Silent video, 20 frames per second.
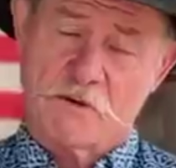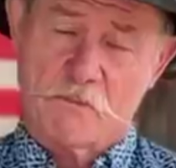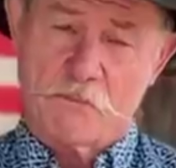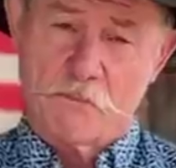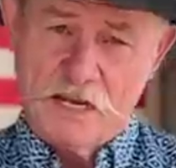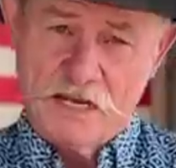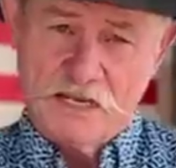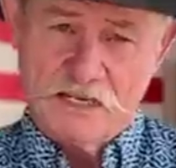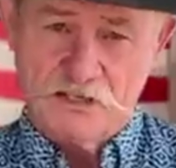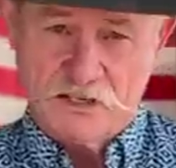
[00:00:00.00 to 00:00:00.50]
a
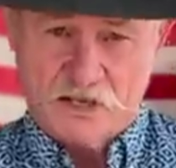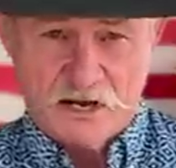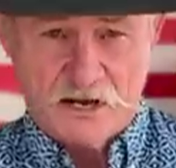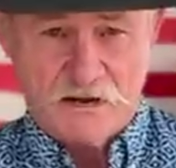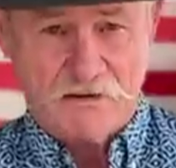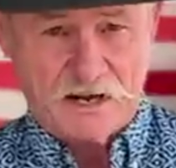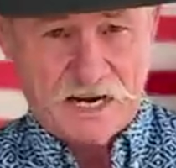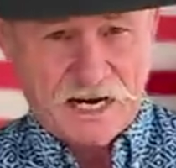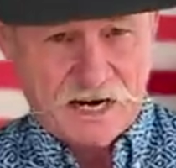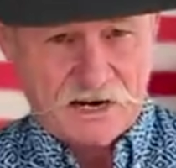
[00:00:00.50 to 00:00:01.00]
piece
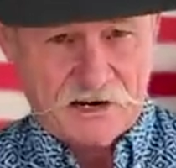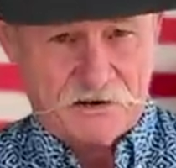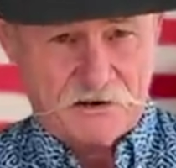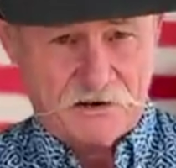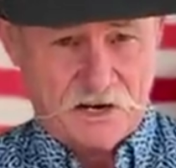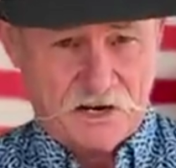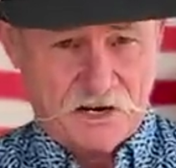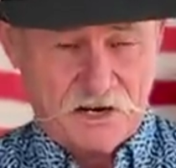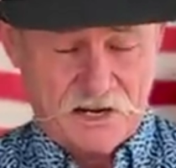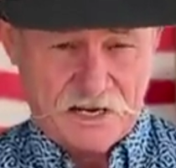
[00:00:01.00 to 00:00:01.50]
of iron.
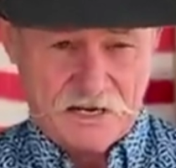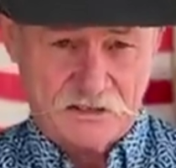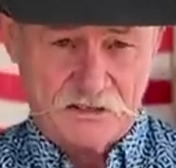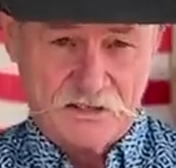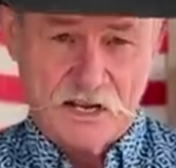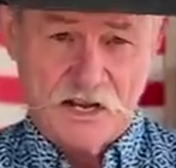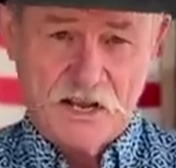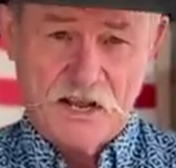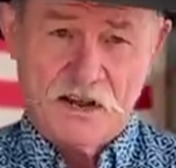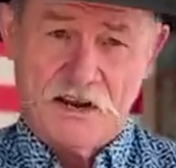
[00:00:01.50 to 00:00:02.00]
It is.
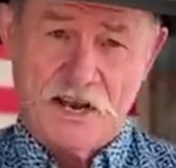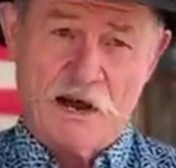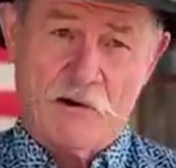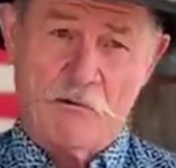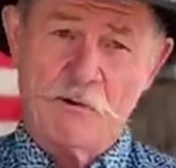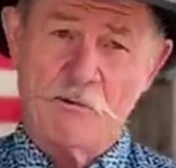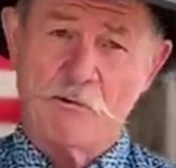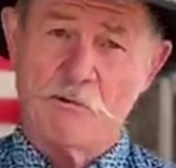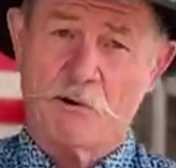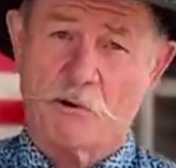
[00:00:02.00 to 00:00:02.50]
Now,
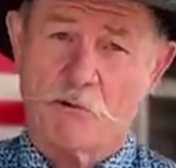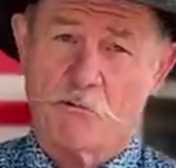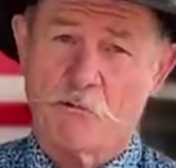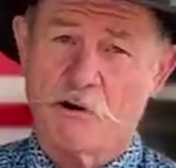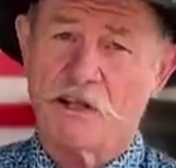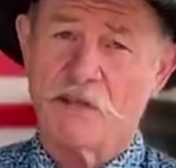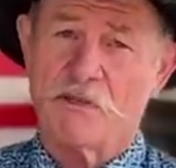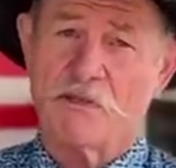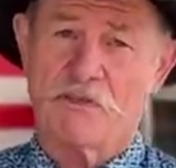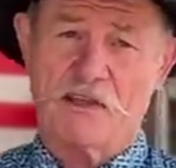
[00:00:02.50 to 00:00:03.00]
we want to
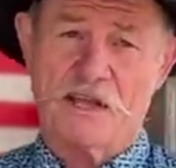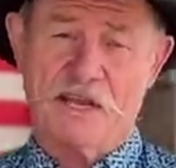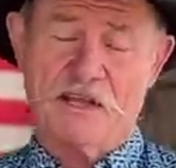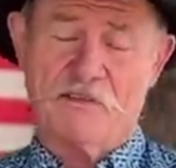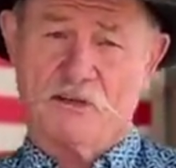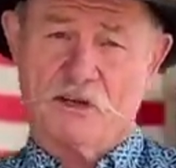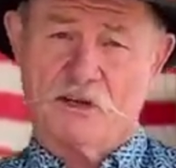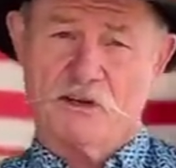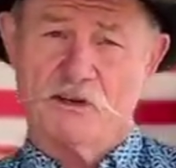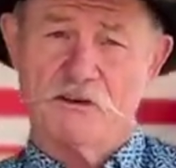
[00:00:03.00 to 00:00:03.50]
really
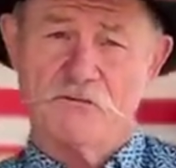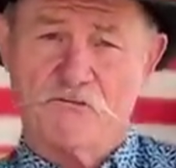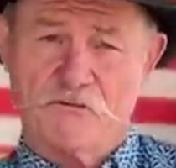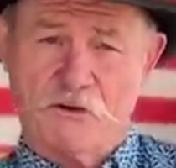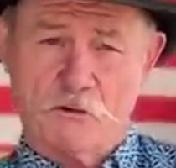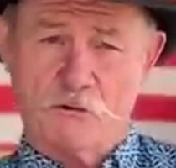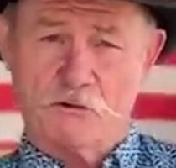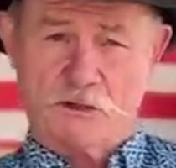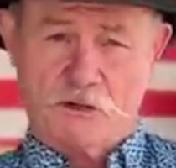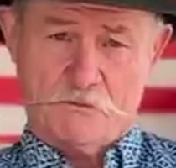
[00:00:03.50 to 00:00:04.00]
thank the good
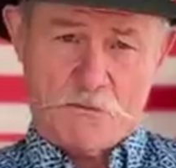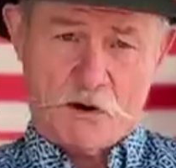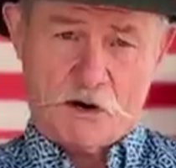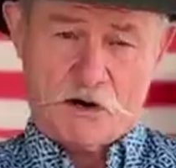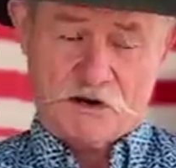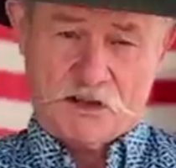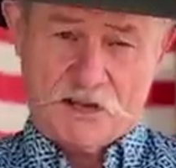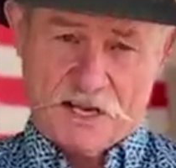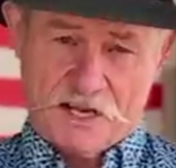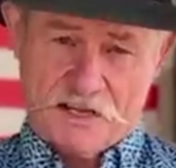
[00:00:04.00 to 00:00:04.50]
folks at
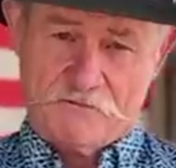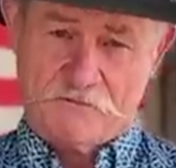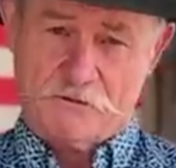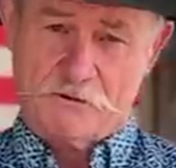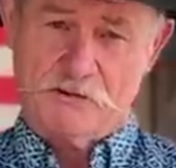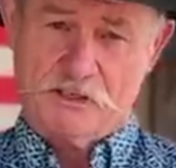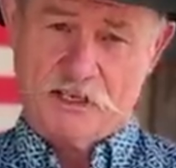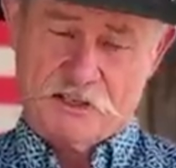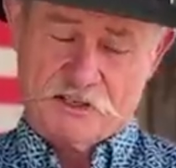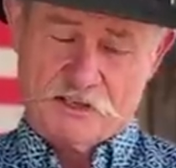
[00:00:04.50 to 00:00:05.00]
Marquette for
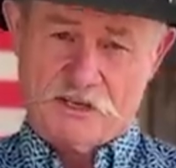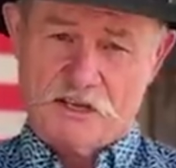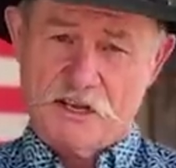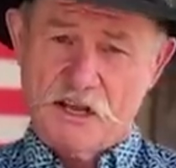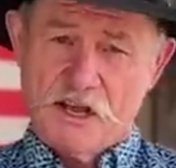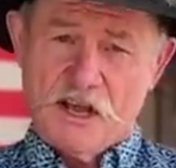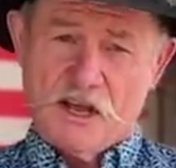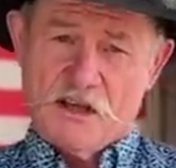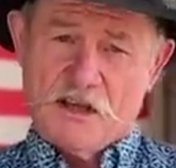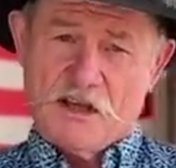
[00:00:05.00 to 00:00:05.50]
sending
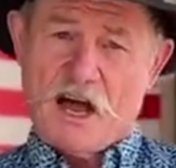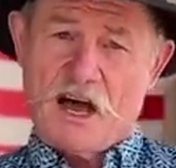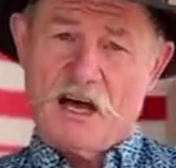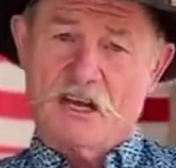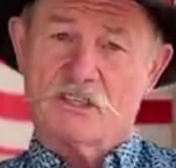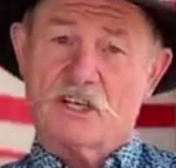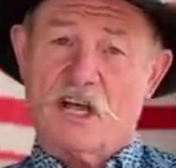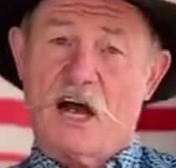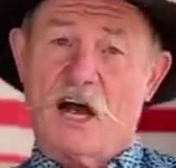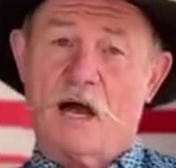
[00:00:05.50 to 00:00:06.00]

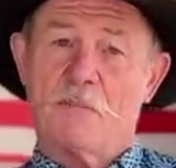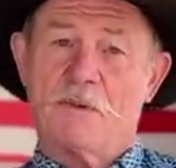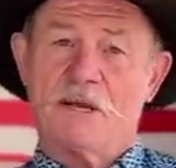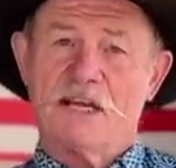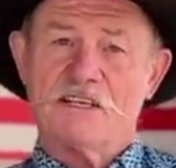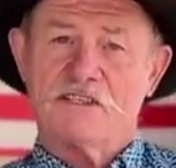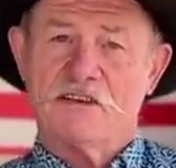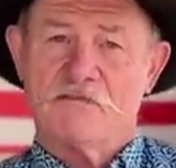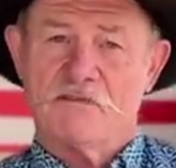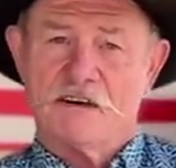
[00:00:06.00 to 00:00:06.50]
us a
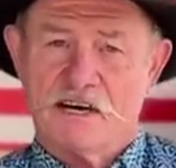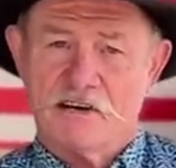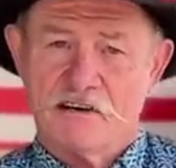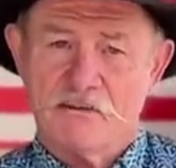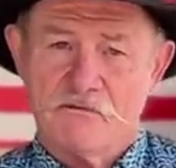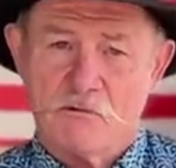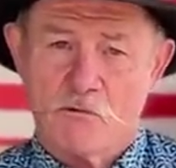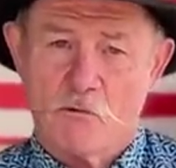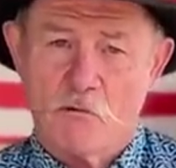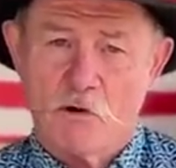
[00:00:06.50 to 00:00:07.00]
piece of iron
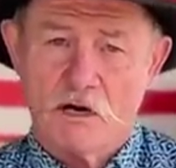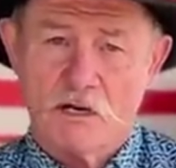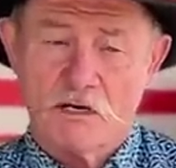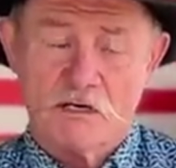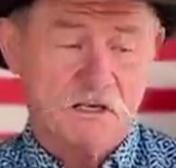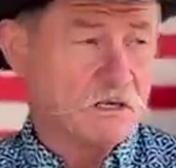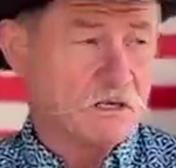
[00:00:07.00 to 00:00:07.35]
for what?